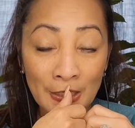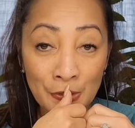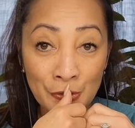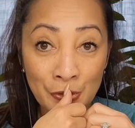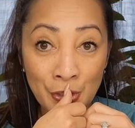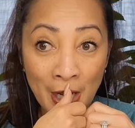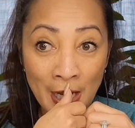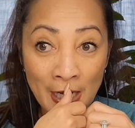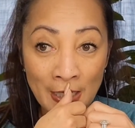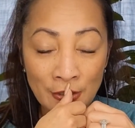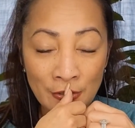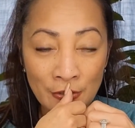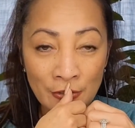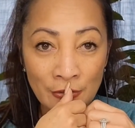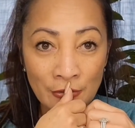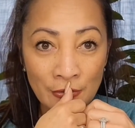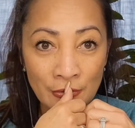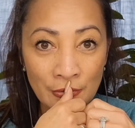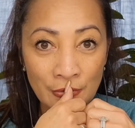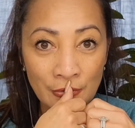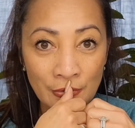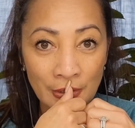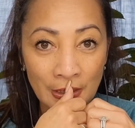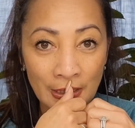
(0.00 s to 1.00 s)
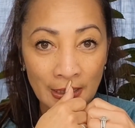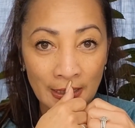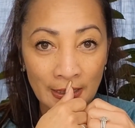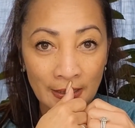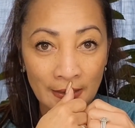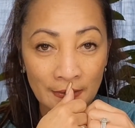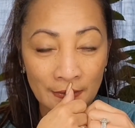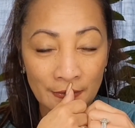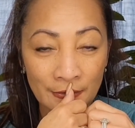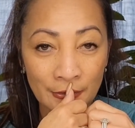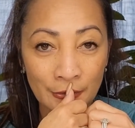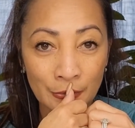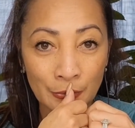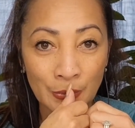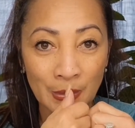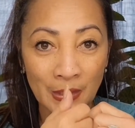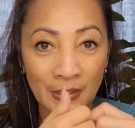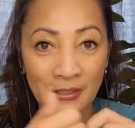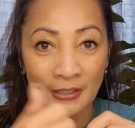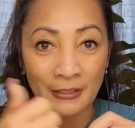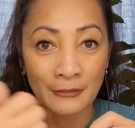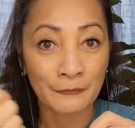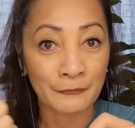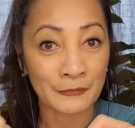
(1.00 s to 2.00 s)
trying to do
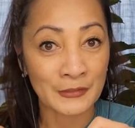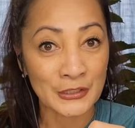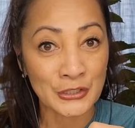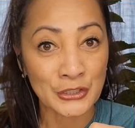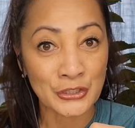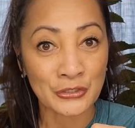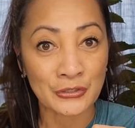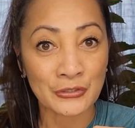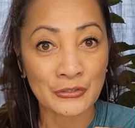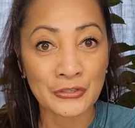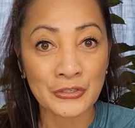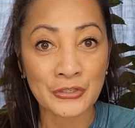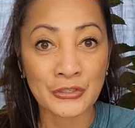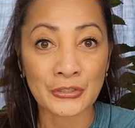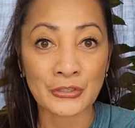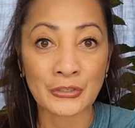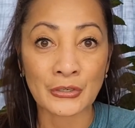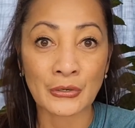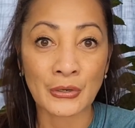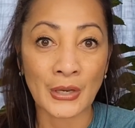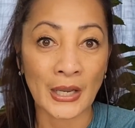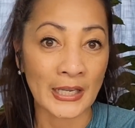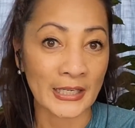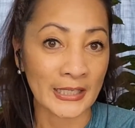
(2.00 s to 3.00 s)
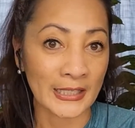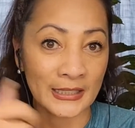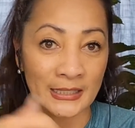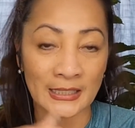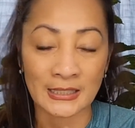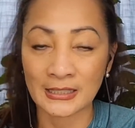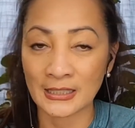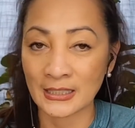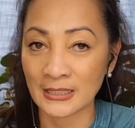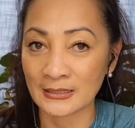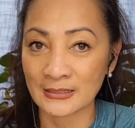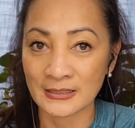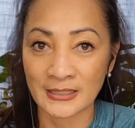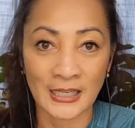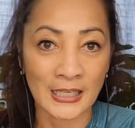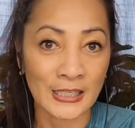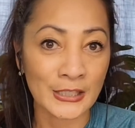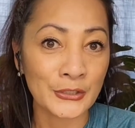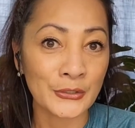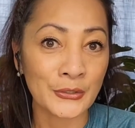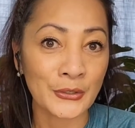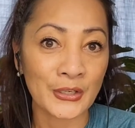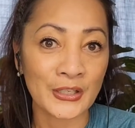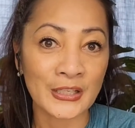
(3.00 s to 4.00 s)
with the features, you know. I cannot
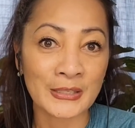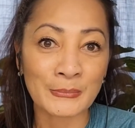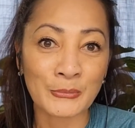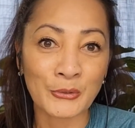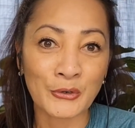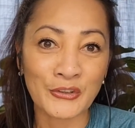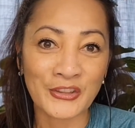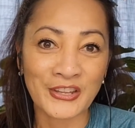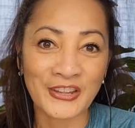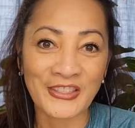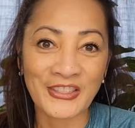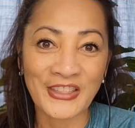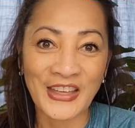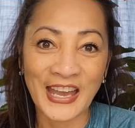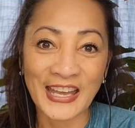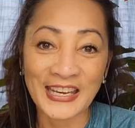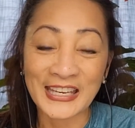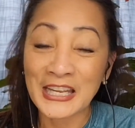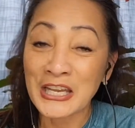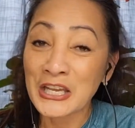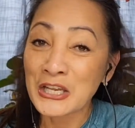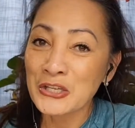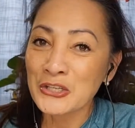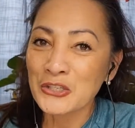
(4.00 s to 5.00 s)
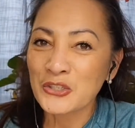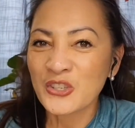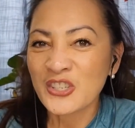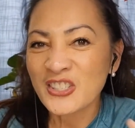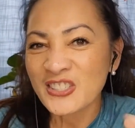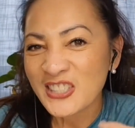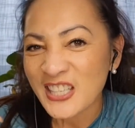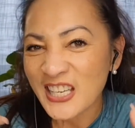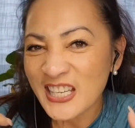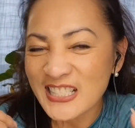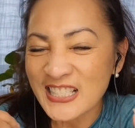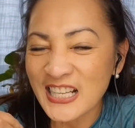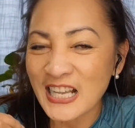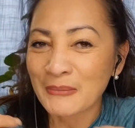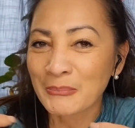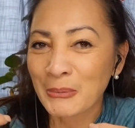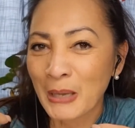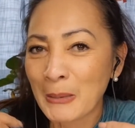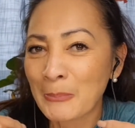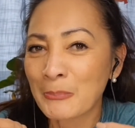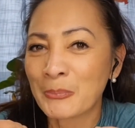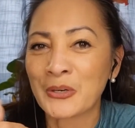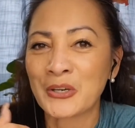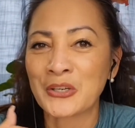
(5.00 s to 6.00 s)
tell you any more than that, so it's just like
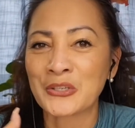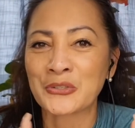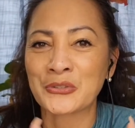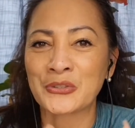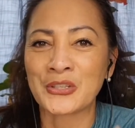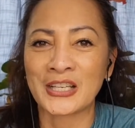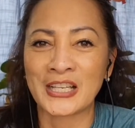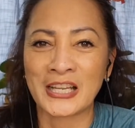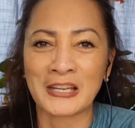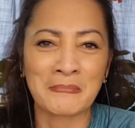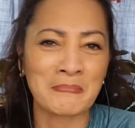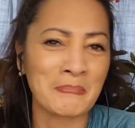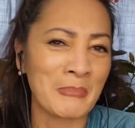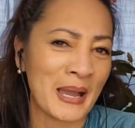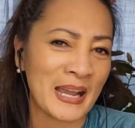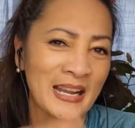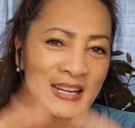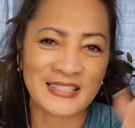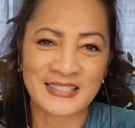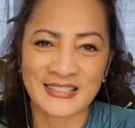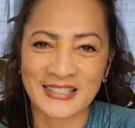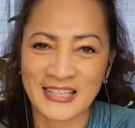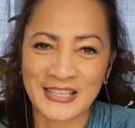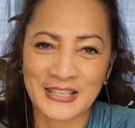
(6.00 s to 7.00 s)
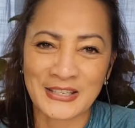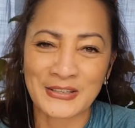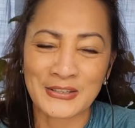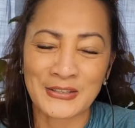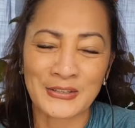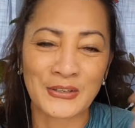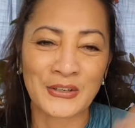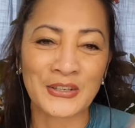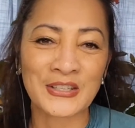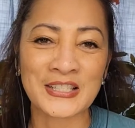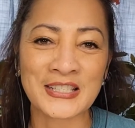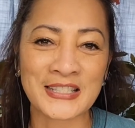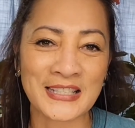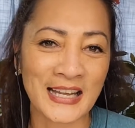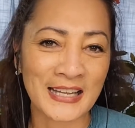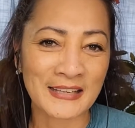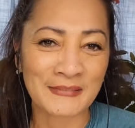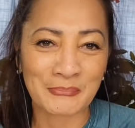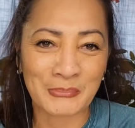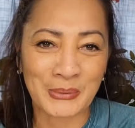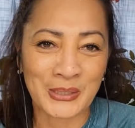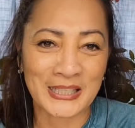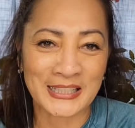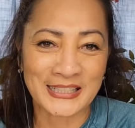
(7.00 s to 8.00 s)
my personal unboxing, you know. It's
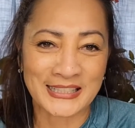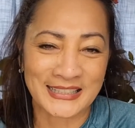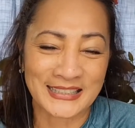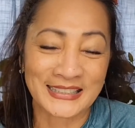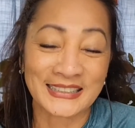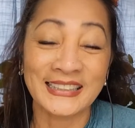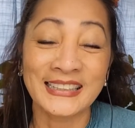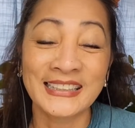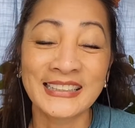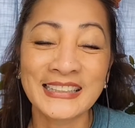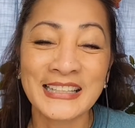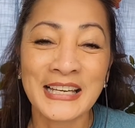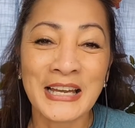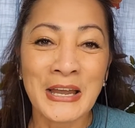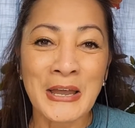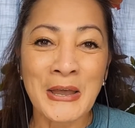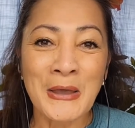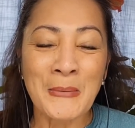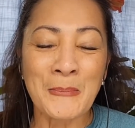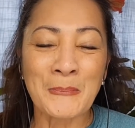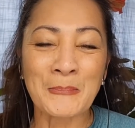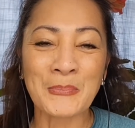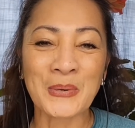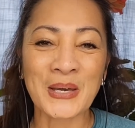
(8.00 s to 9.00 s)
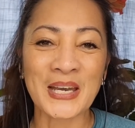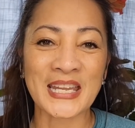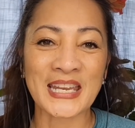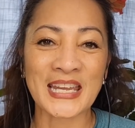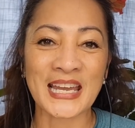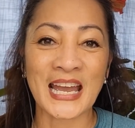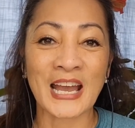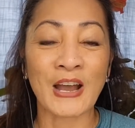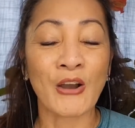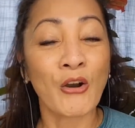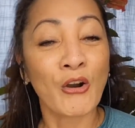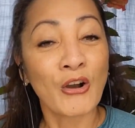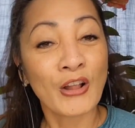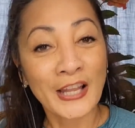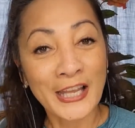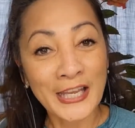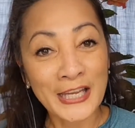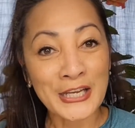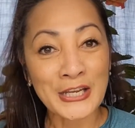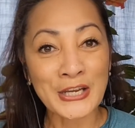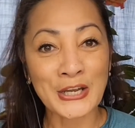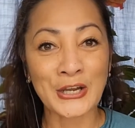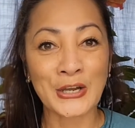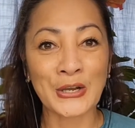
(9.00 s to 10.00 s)
not big deal, but all
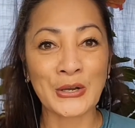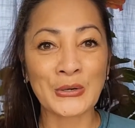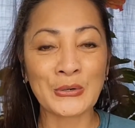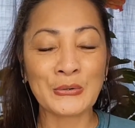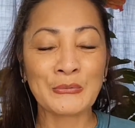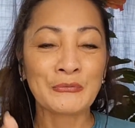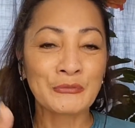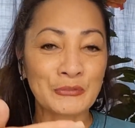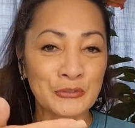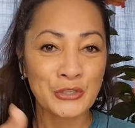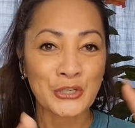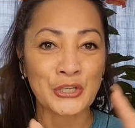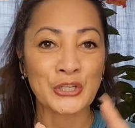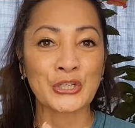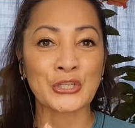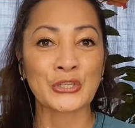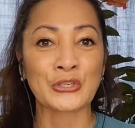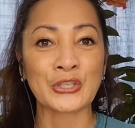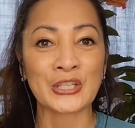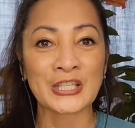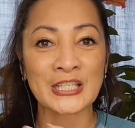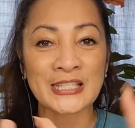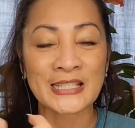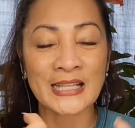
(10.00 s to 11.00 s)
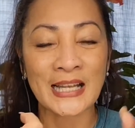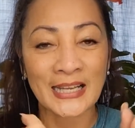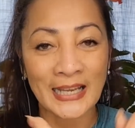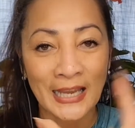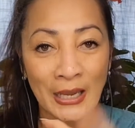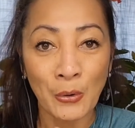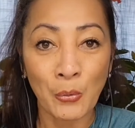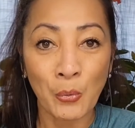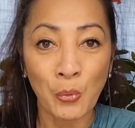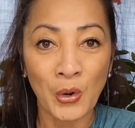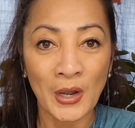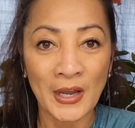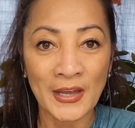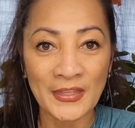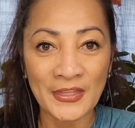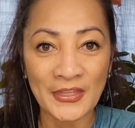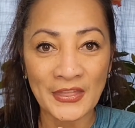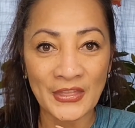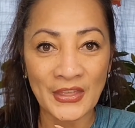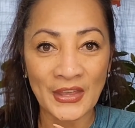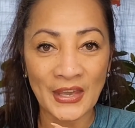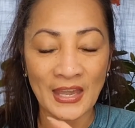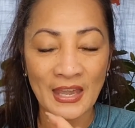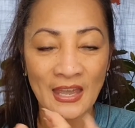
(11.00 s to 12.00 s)
I know for sure is like I
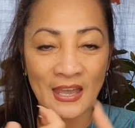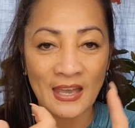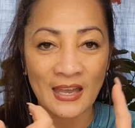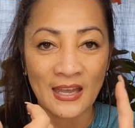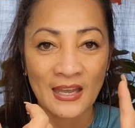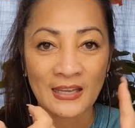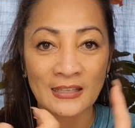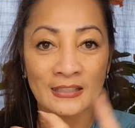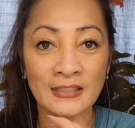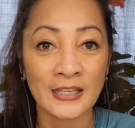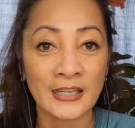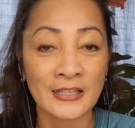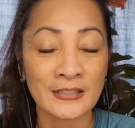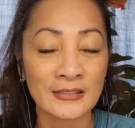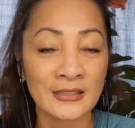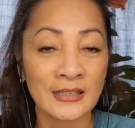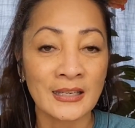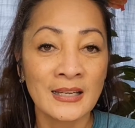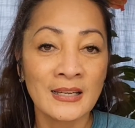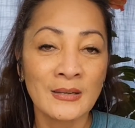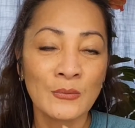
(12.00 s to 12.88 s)
want the